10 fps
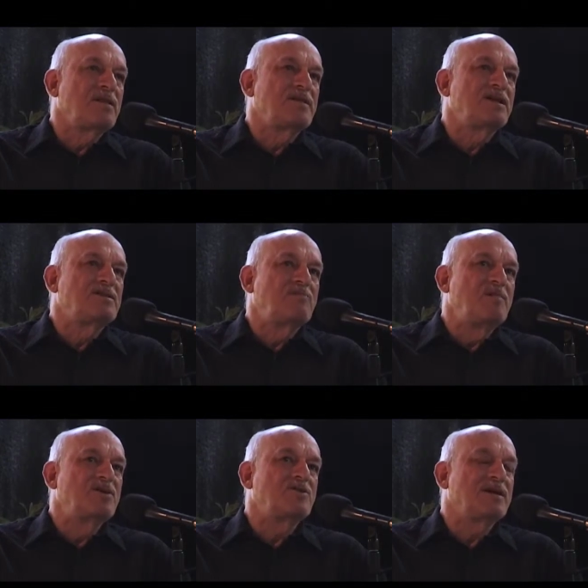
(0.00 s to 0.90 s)
of the things that
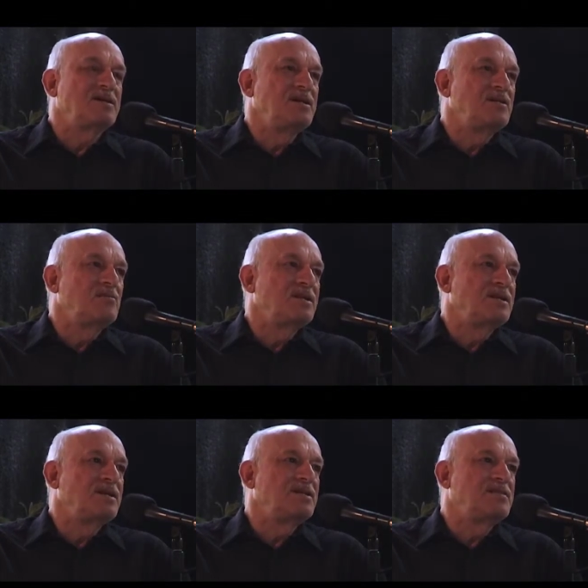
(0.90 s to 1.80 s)
we've been trying to deal
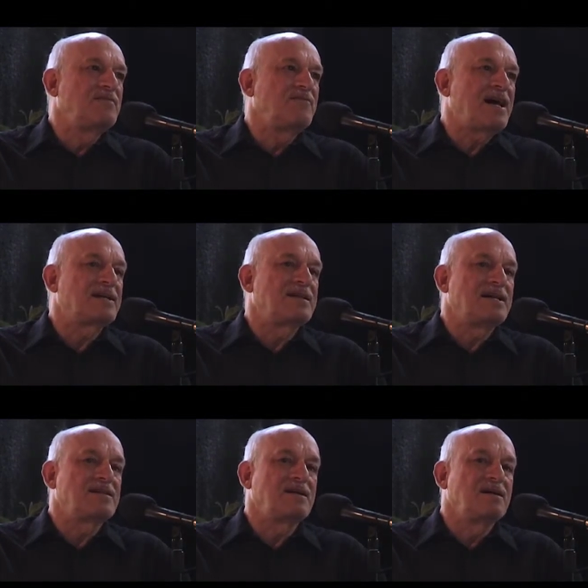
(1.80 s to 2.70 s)
with is the fact
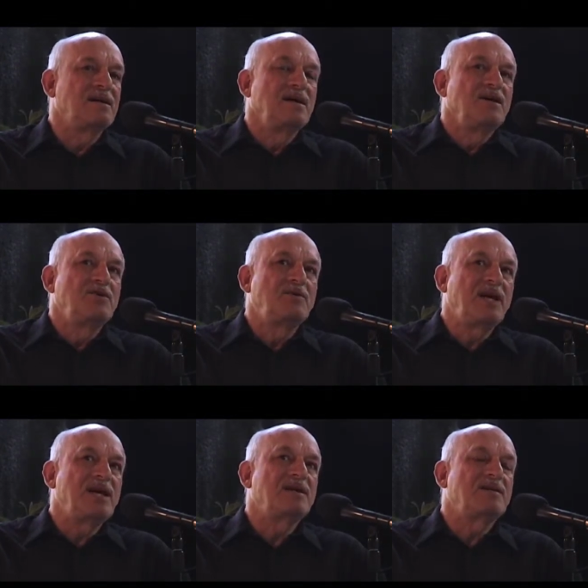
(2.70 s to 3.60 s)
that you
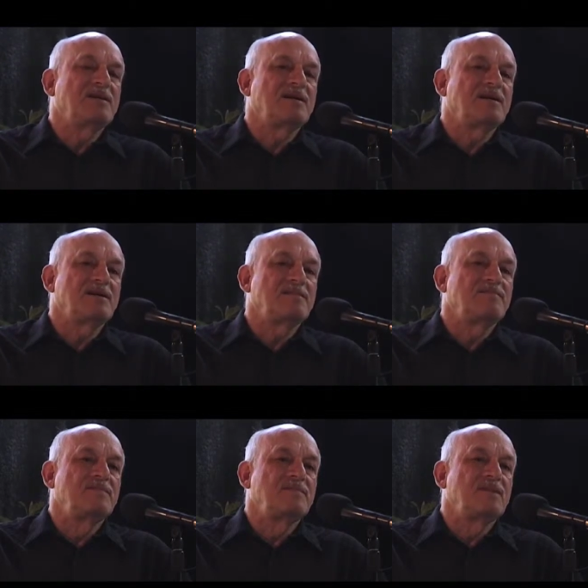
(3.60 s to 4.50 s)
can't
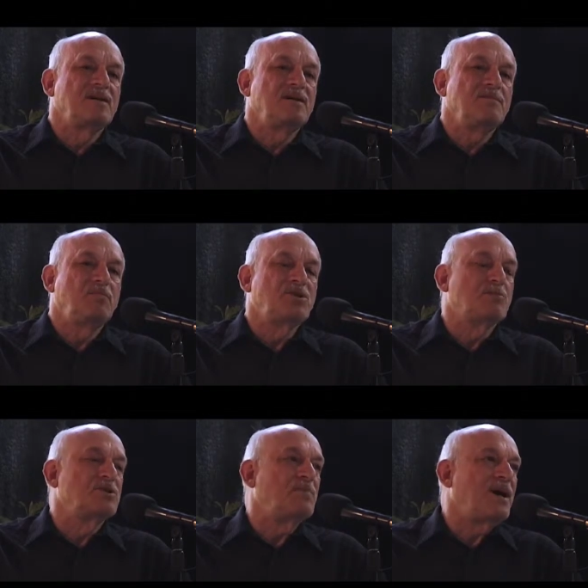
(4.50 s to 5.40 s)
put
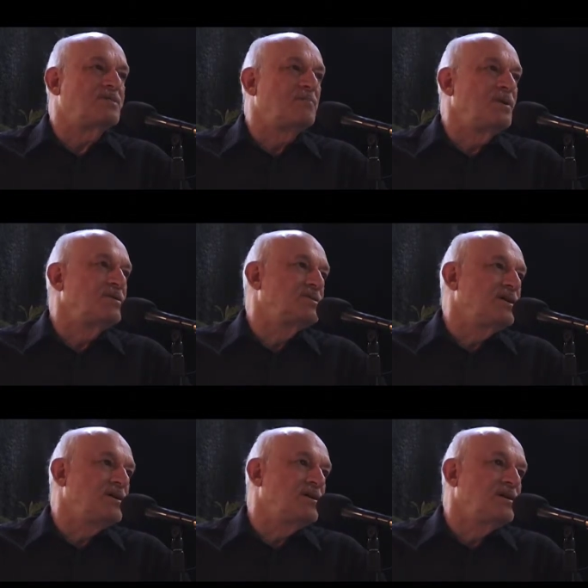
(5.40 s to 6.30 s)
the
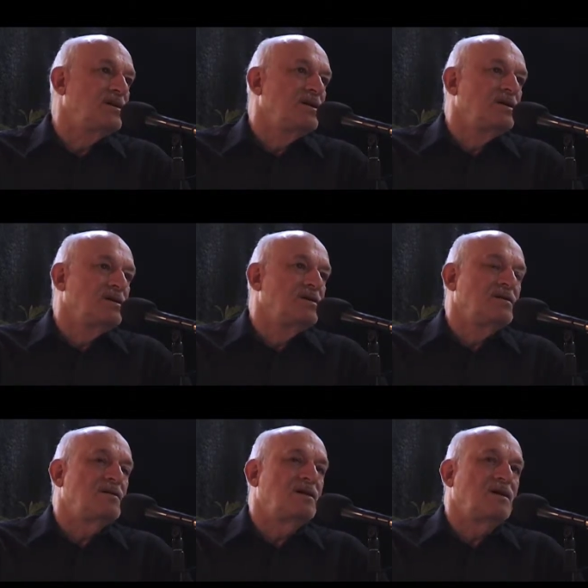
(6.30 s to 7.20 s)
responsibility
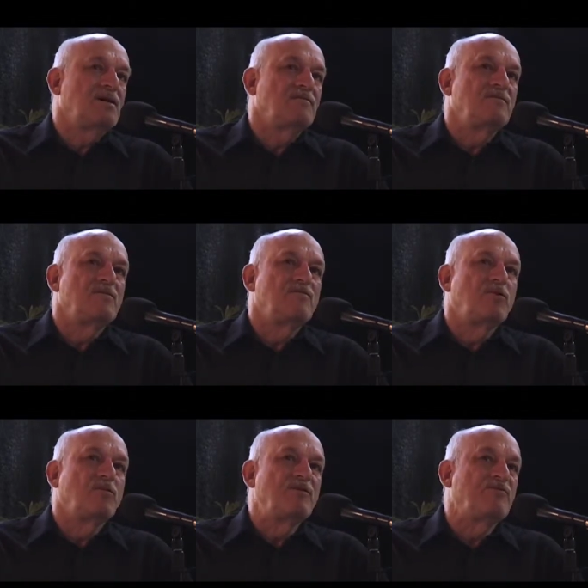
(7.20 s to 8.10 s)

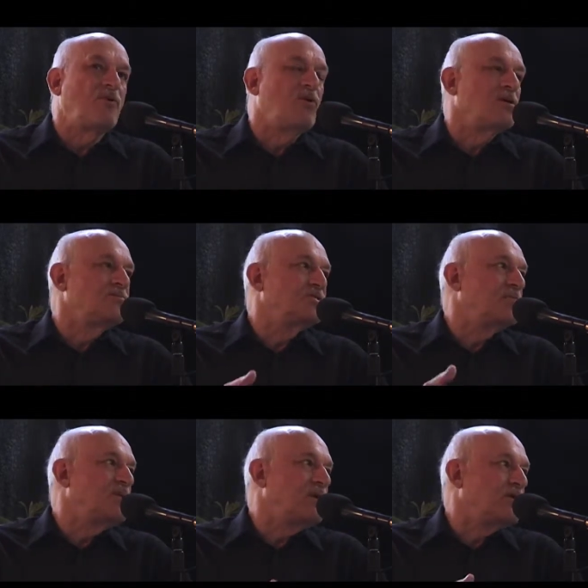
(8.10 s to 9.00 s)
for reform
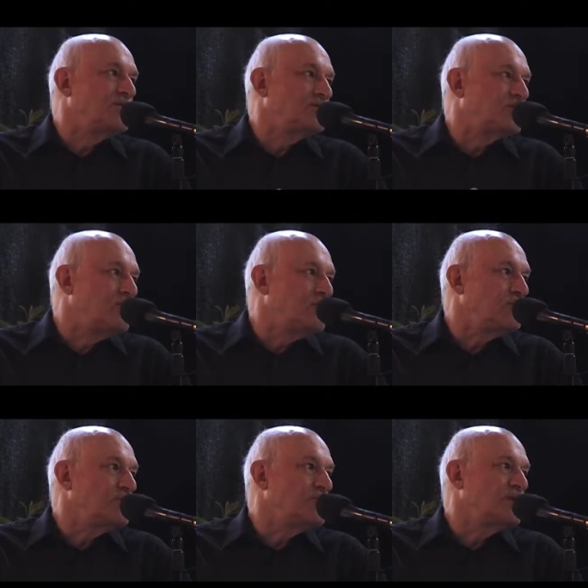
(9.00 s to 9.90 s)
simply on the
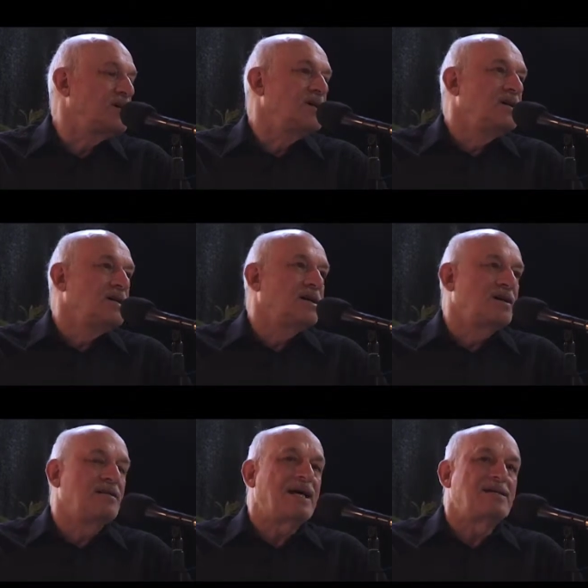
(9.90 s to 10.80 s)
schools.
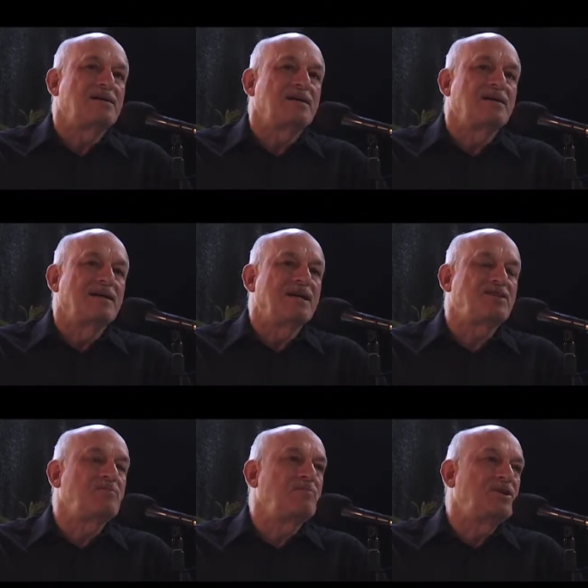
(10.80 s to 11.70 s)

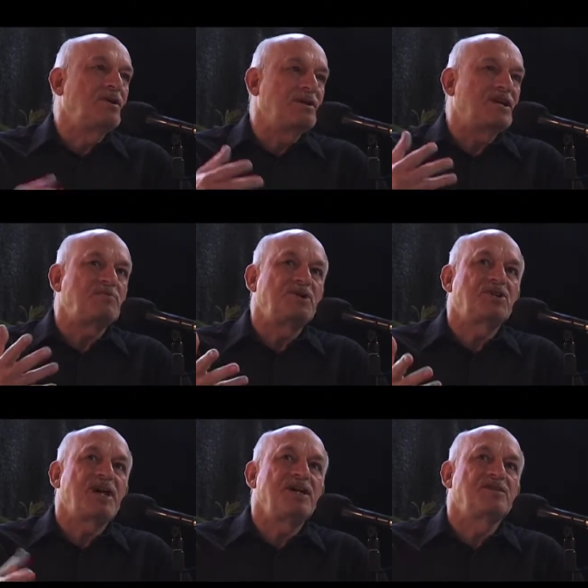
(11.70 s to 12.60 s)
Unless we
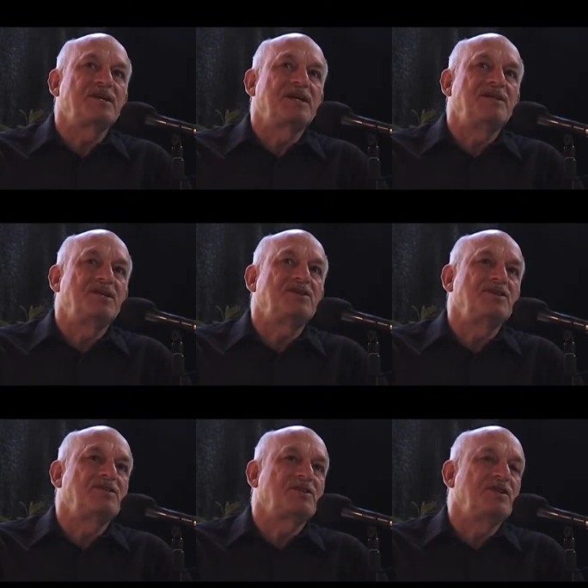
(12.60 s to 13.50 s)
change the
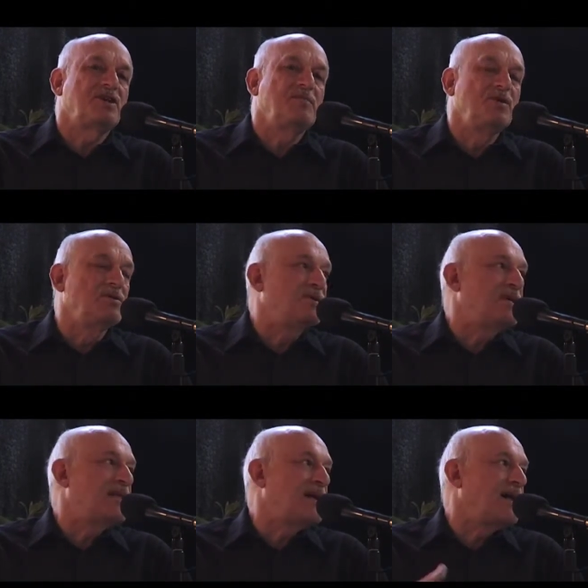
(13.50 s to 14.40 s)
conditions in the
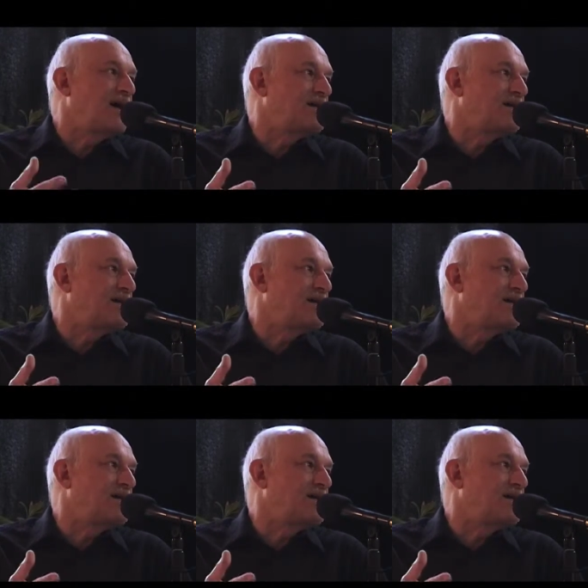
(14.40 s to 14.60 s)
community that a